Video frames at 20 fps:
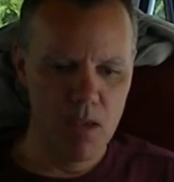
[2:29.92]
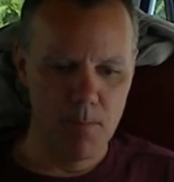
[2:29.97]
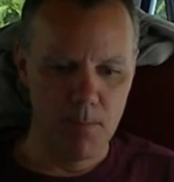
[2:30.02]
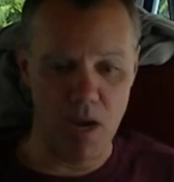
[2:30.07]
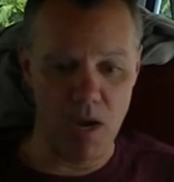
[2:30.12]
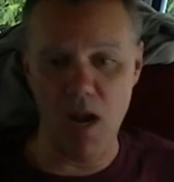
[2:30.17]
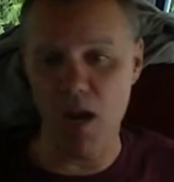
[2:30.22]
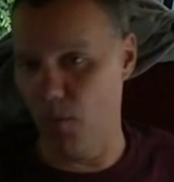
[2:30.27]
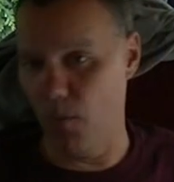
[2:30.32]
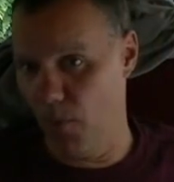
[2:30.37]

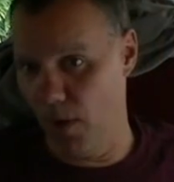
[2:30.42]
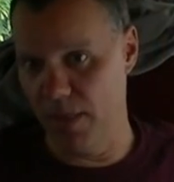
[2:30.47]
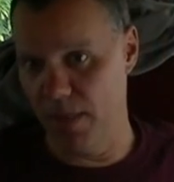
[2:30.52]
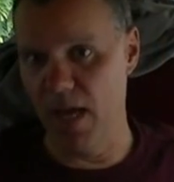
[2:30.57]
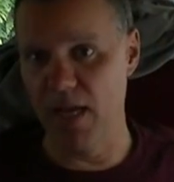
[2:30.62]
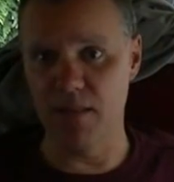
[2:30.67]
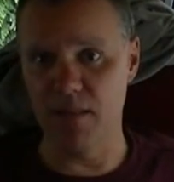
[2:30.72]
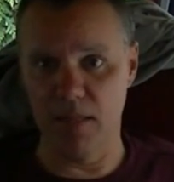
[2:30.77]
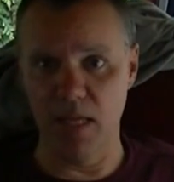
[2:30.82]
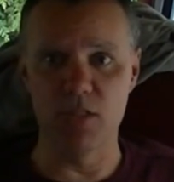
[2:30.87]
But anyway,
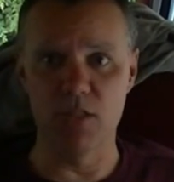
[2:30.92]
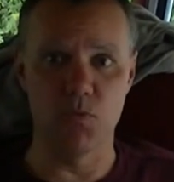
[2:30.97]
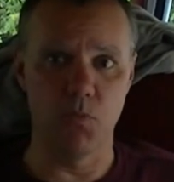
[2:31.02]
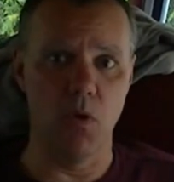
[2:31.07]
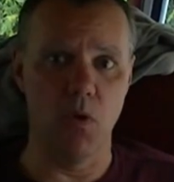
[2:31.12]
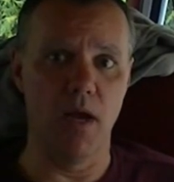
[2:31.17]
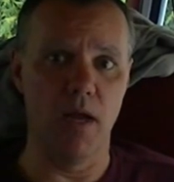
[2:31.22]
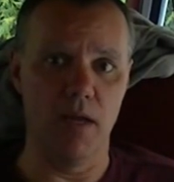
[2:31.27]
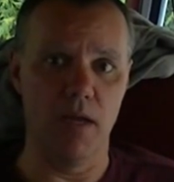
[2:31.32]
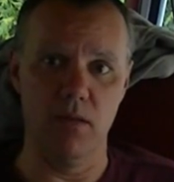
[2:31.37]
that's
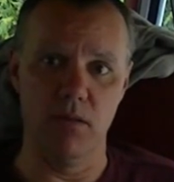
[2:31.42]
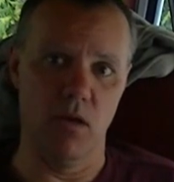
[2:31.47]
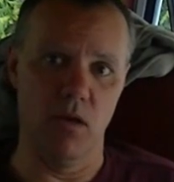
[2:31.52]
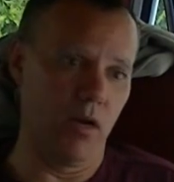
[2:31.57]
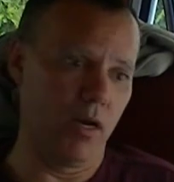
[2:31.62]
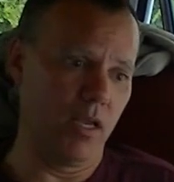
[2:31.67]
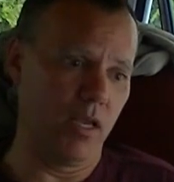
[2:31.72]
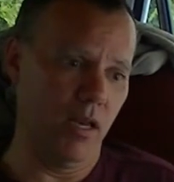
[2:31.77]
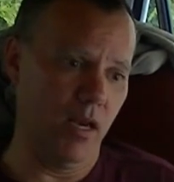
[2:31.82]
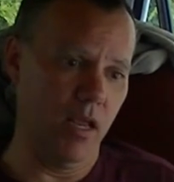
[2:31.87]
why a
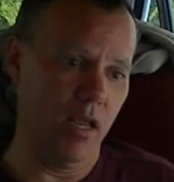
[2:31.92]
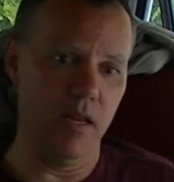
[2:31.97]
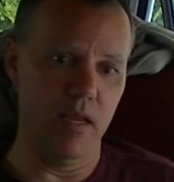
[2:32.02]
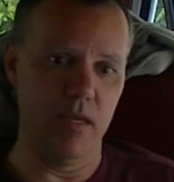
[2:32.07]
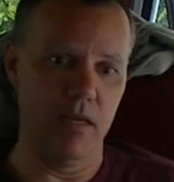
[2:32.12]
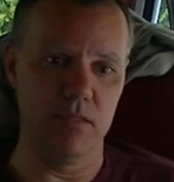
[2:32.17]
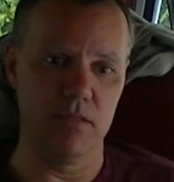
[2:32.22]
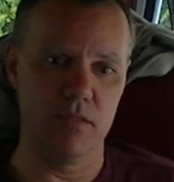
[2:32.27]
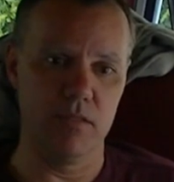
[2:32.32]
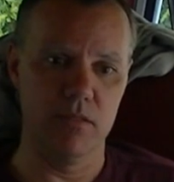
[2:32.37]
lot of
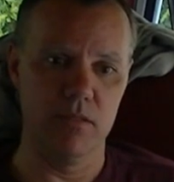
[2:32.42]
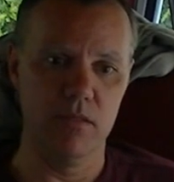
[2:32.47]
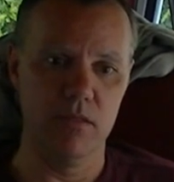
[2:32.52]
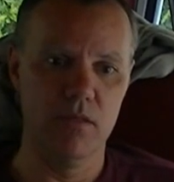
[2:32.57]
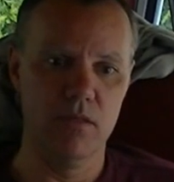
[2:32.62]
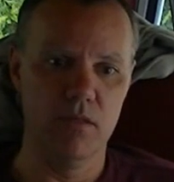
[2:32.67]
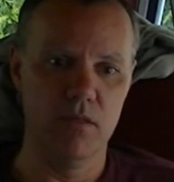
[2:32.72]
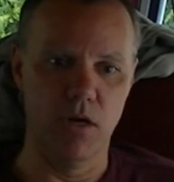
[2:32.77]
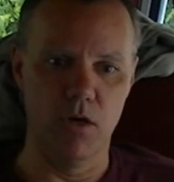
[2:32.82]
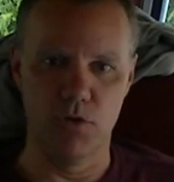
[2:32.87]
Canadians
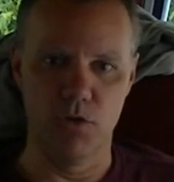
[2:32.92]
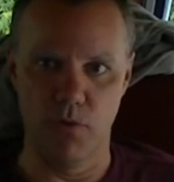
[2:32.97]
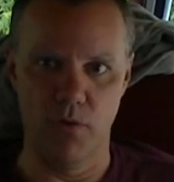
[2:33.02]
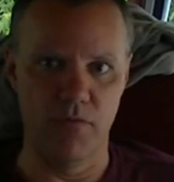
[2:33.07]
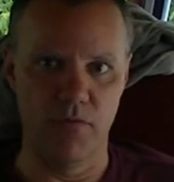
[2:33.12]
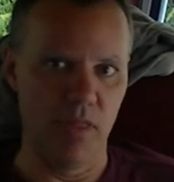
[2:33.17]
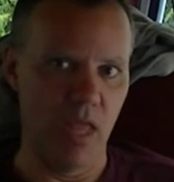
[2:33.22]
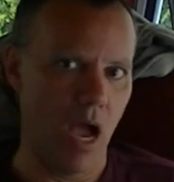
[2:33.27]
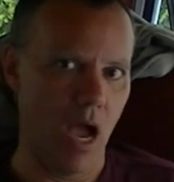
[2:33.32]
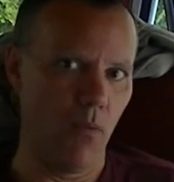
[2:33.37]
are
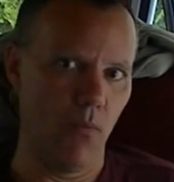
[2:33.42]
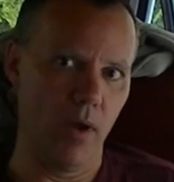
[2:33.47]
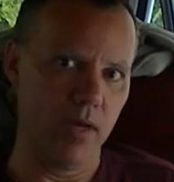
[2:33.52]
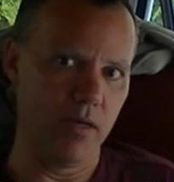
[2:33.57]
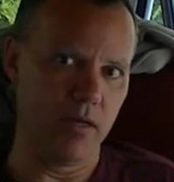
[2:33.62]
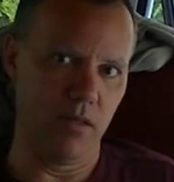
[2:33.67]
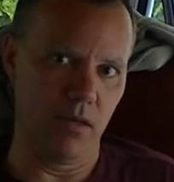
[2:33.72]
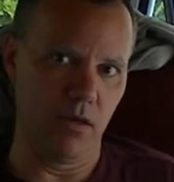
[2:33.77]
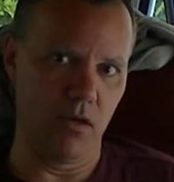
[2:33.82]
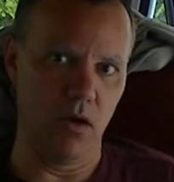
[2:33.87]
driven that way
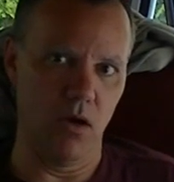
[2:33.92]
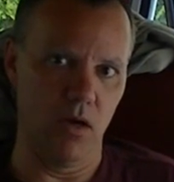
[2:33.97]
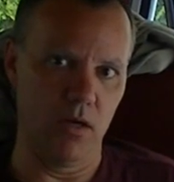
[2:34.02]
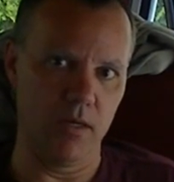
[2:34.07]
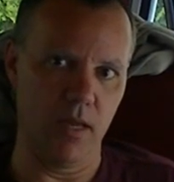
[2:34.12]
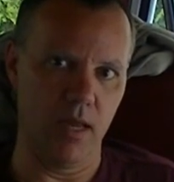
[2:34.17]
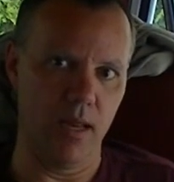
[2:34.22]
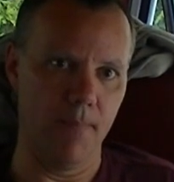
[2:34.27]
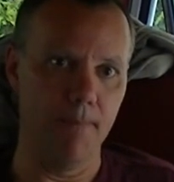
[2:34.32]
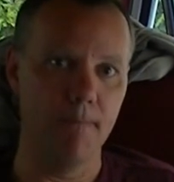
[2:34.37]
to the
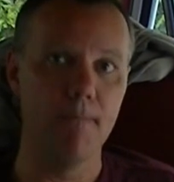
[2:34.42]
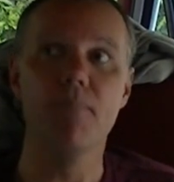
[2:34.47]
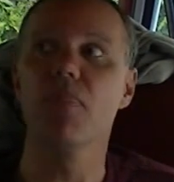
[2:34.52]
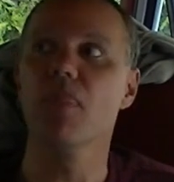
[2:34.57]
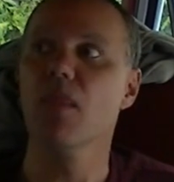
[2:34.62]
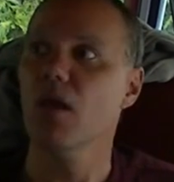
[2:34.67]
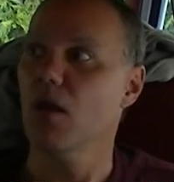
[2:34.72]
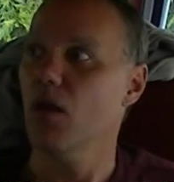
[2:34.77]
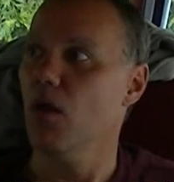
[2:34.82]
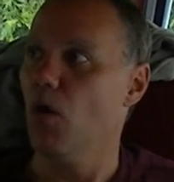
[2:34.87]
content.
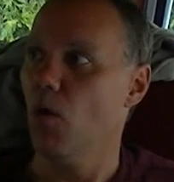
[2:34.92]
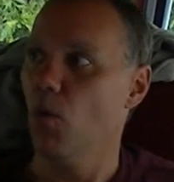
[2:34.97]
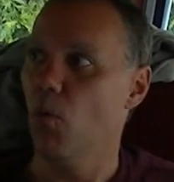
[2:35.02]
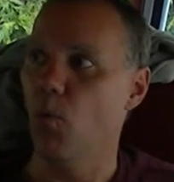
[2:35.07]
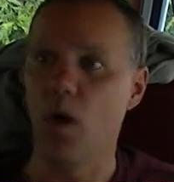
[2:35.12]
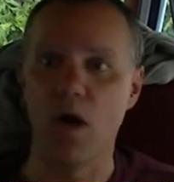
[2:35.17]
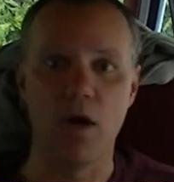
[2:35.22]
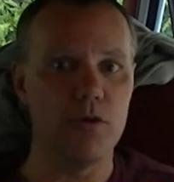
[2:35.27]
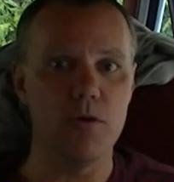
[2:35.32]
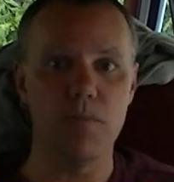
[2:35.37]

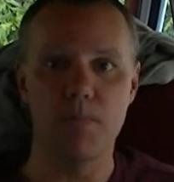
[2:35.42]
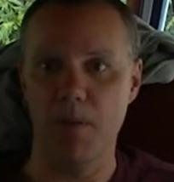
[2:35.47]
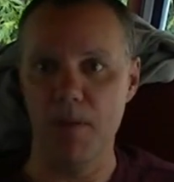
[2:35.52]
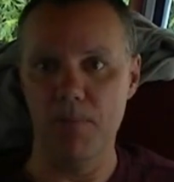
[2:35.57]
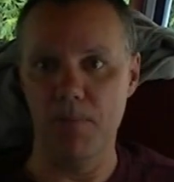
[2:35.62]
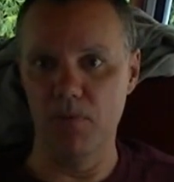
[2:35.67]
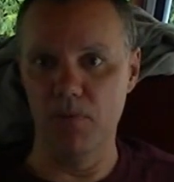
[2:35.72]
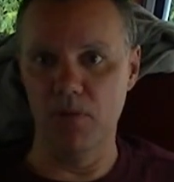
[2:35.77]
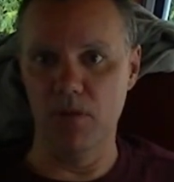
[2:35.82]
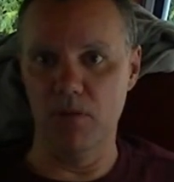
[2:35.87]
Why are there
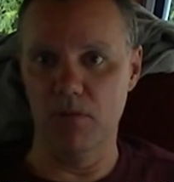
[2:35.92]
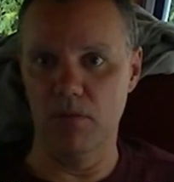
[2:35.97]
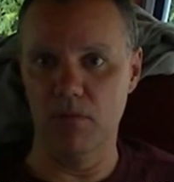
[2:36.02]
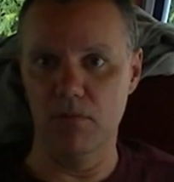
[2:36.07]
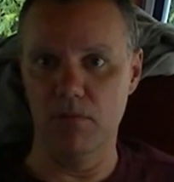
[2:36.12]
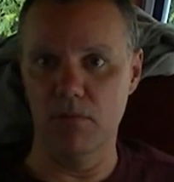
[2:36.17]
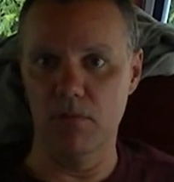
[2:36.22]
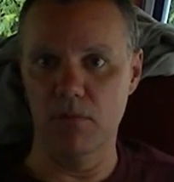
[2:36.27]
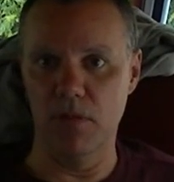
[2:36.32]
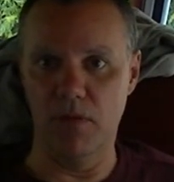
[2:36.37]
people
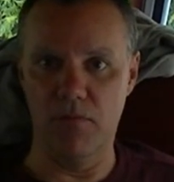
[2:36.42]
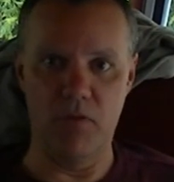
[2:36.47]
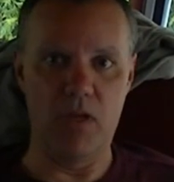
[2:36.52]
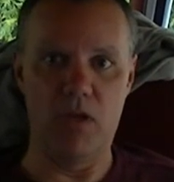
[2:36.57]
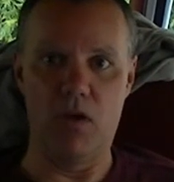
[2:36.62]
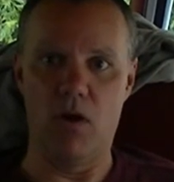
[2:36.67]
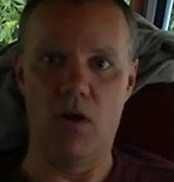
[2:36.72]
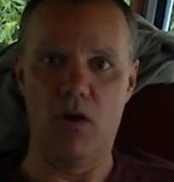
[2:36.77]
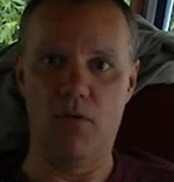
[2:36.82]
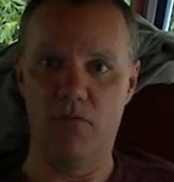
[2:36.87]
living
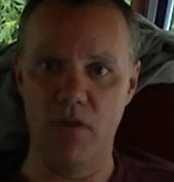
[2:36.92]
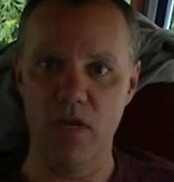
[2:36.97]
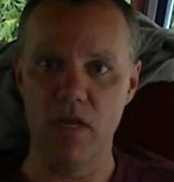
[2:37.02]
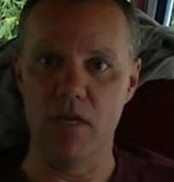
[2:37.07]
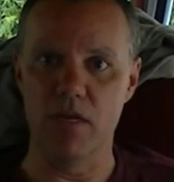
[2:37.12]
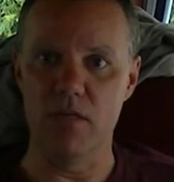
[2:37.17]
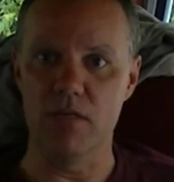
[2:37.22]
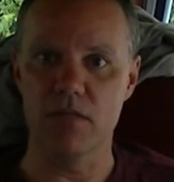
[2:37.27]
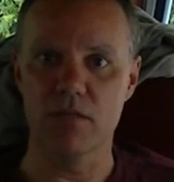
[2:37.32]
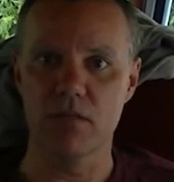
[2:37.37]
in
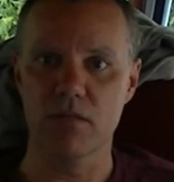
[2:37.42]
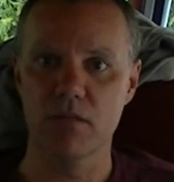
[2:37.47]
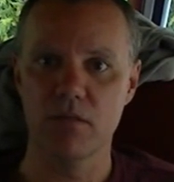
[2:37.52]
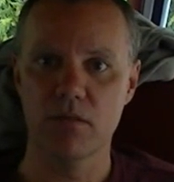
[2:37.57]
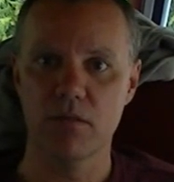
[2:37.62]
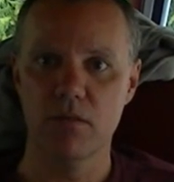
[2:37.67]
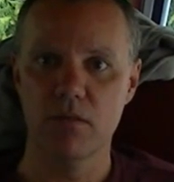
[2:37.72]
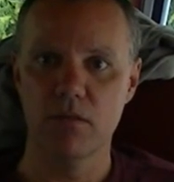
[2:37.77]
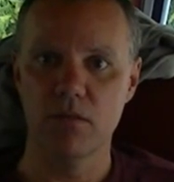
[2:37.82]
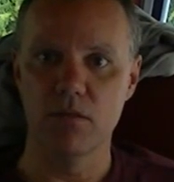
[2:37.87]
RVs
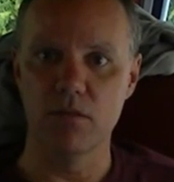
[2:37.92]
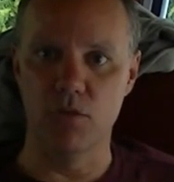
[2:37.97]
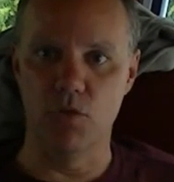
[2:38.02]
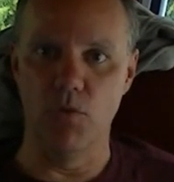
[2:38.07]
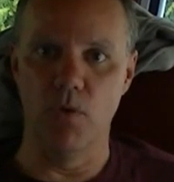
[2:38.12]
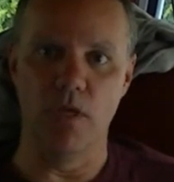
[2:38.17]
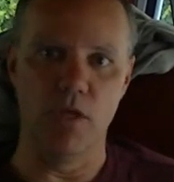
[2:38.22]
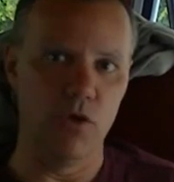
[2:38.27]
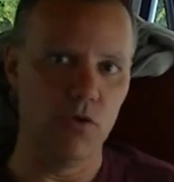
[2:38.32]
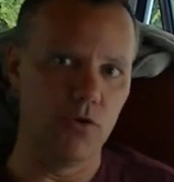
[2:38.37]

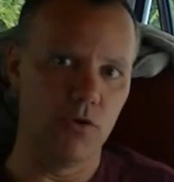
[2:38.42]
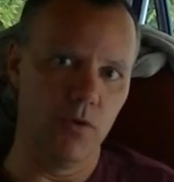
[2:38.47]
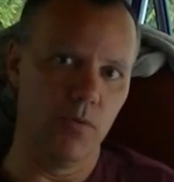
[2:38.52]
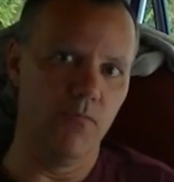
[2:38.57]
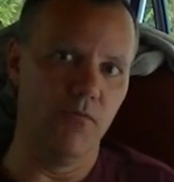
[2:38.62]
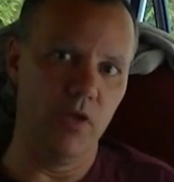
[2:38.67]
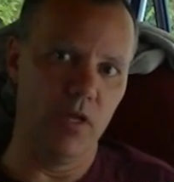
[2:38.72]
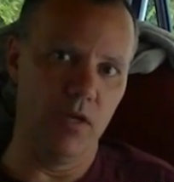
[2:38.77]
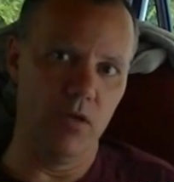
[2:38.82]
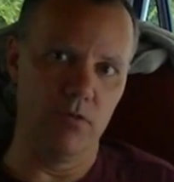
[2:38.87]
doing YouTube
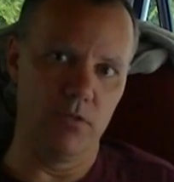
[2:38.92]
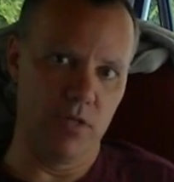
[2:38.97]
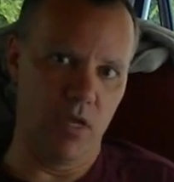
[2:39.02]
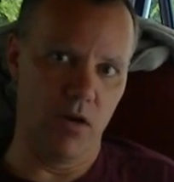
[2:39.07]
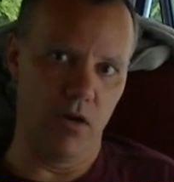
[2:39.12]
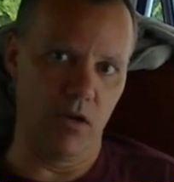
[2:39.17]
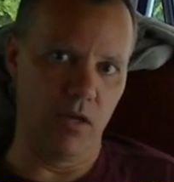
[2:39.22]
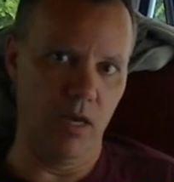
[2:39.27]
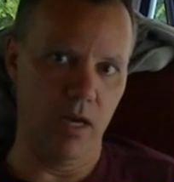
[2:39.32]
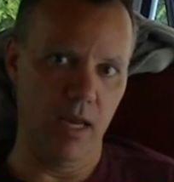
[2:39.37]
videos that
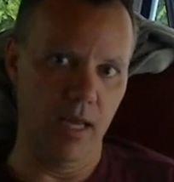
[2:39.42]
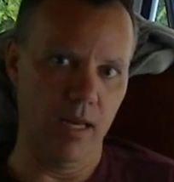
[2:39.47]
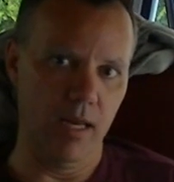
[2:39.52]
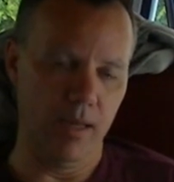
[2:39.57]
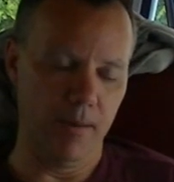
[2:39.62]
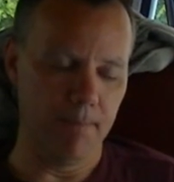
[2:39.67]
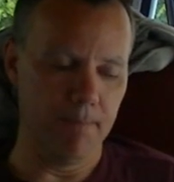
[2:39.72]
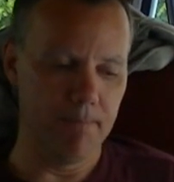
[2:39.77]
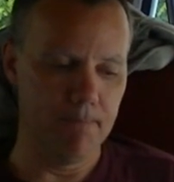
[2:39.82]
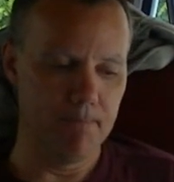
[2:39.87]
are Canadian?